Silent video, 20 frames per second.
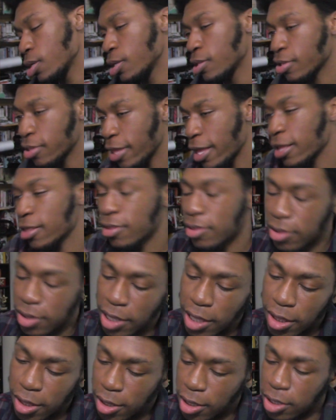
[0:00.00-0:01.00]
he's glad to
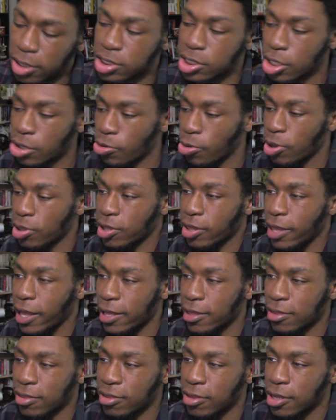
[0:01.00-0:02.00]
see, and Shigeru is
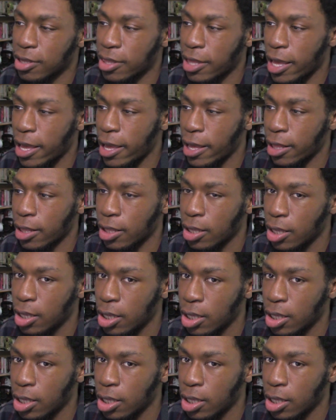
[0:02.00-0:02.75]
glad to see that